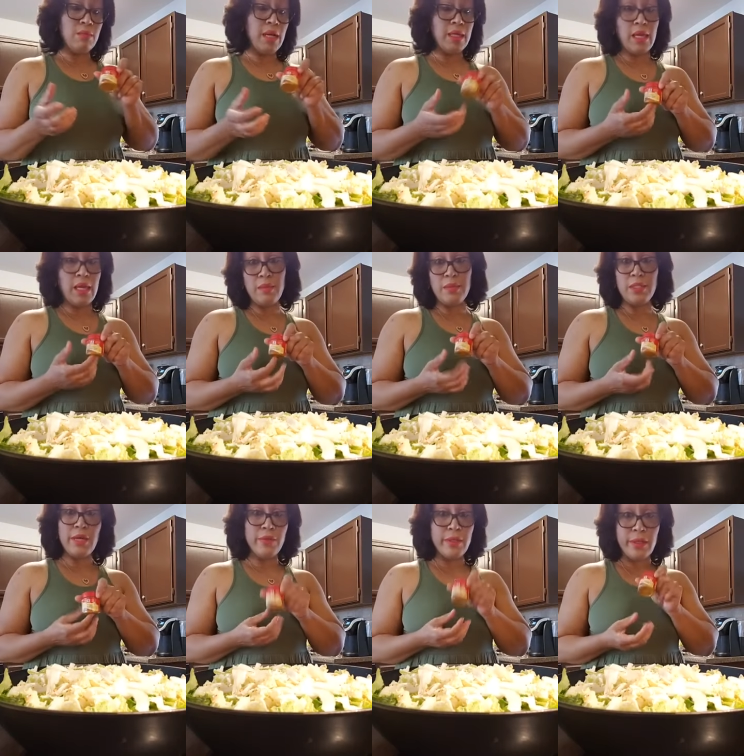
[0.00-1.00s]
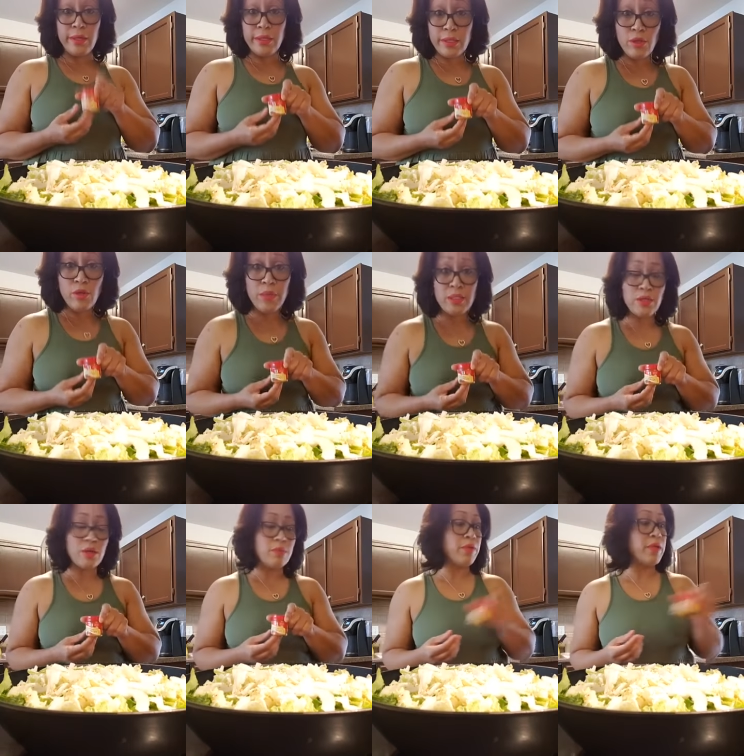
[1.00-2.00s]
my cabbage, everything gets a little bit of
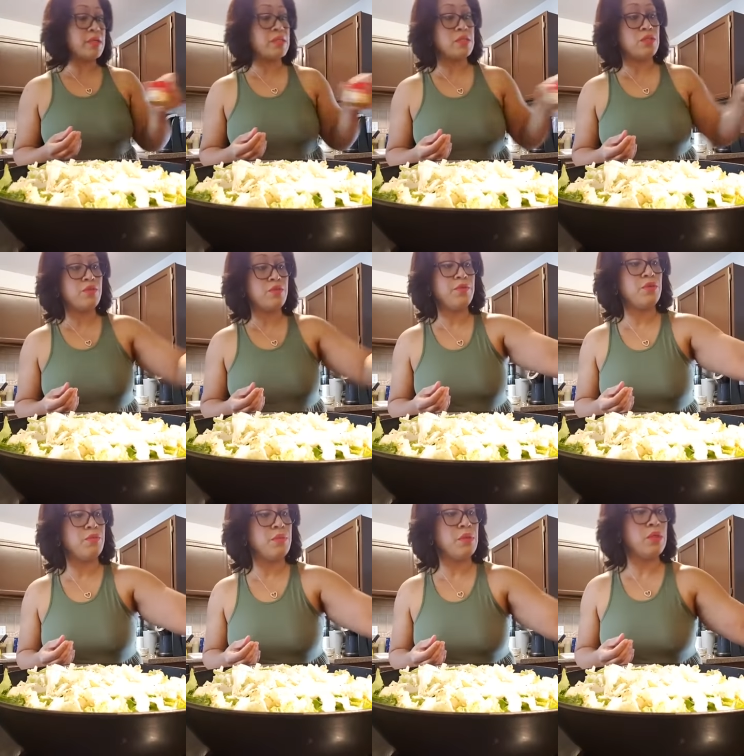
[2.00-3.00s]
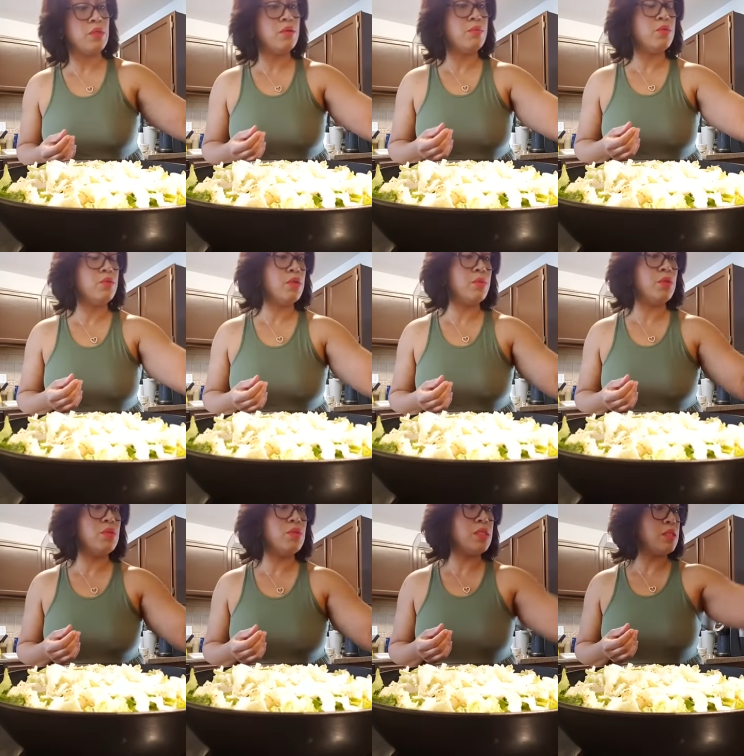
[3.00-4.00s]
turmeric because it's good for you and building your immune,
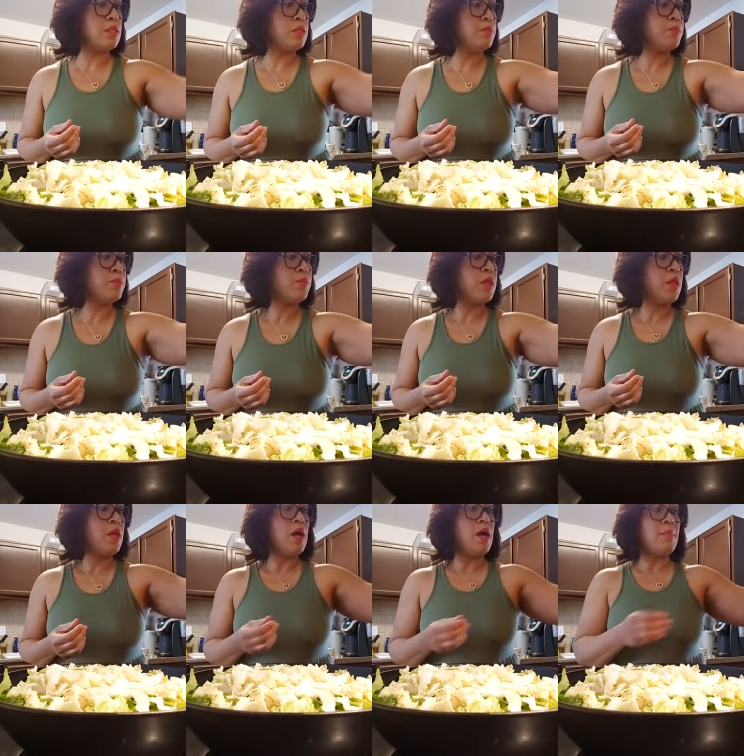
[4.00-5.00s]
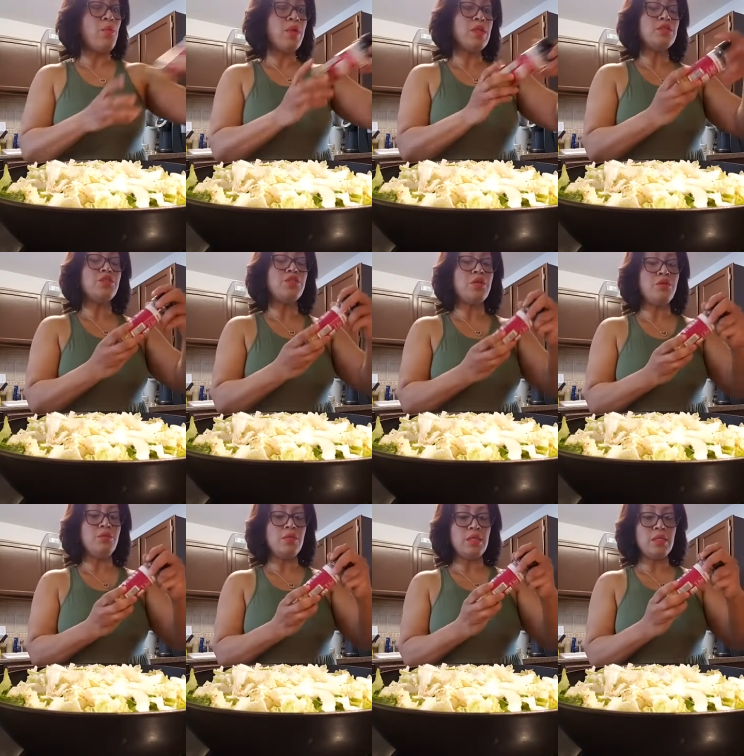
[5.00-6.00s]
immune system. Um, I wanted to show
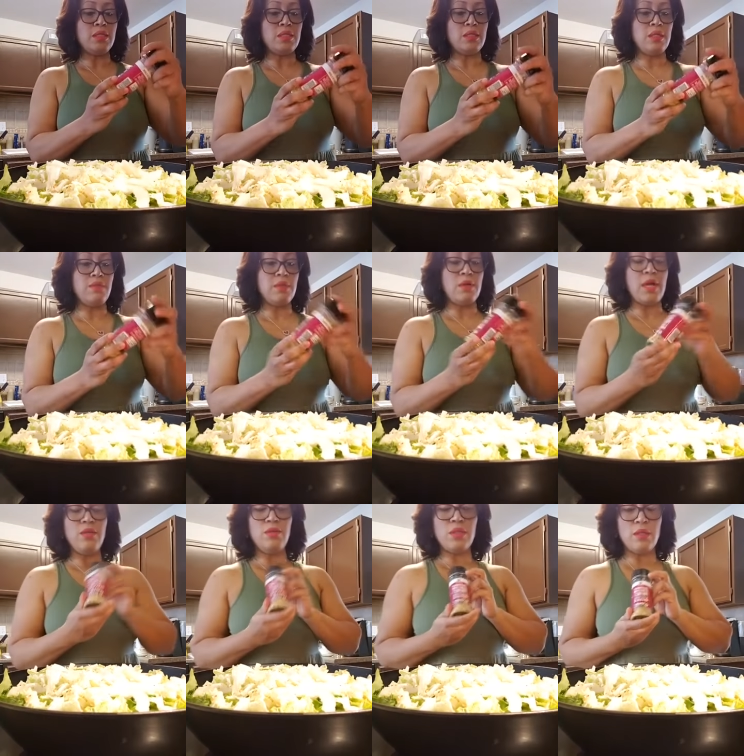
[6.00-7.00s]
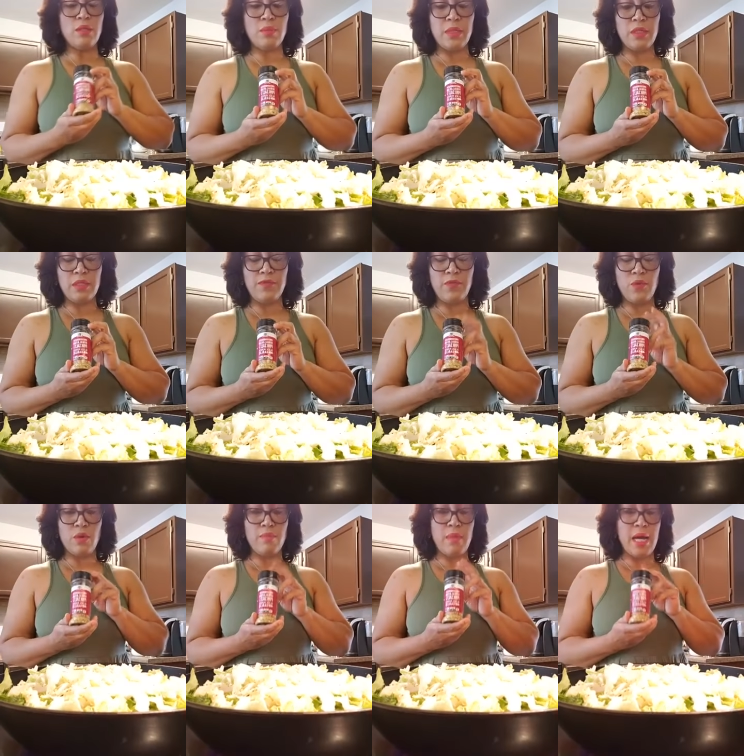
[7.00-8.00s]
you this, even though I use a little bit of this
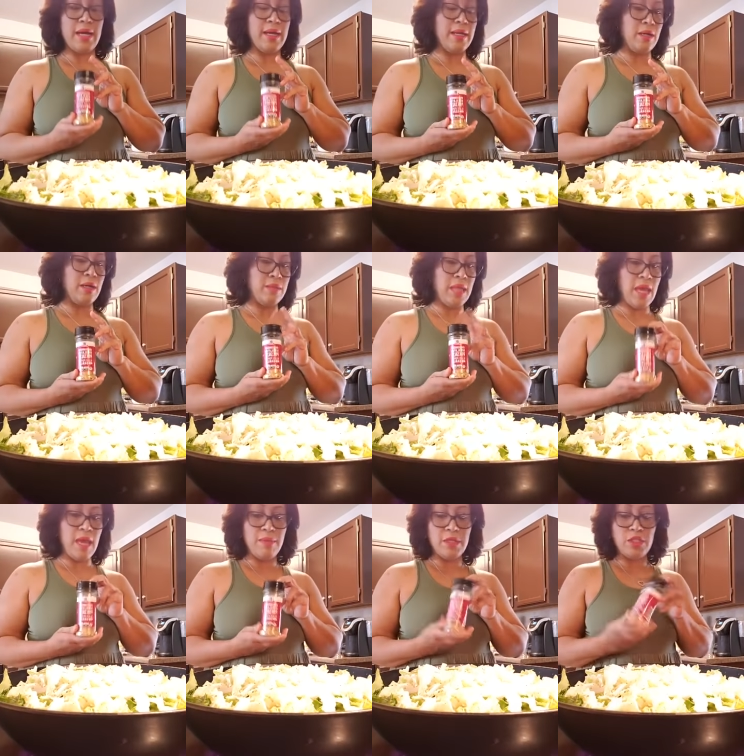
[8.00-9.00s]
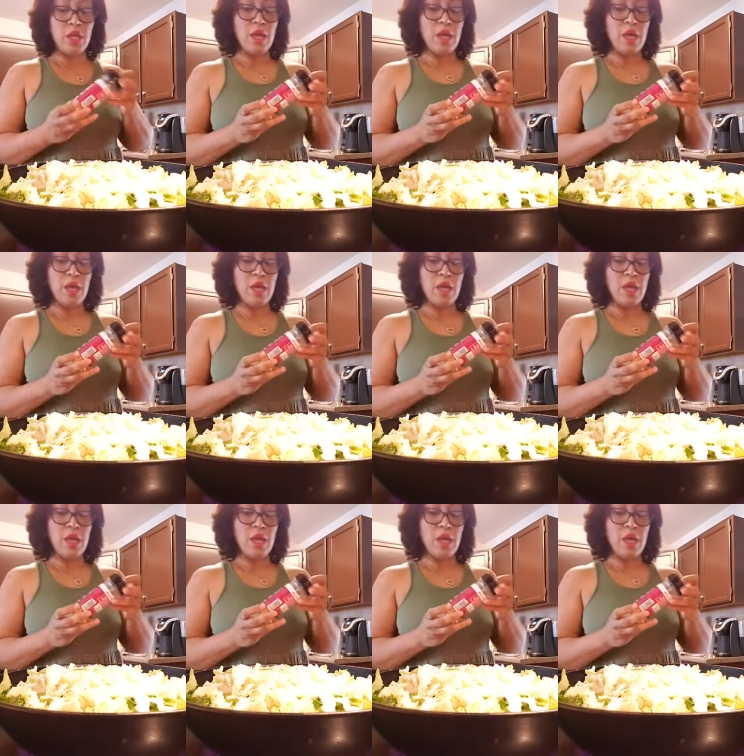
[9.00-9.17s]
for my um, cabbage,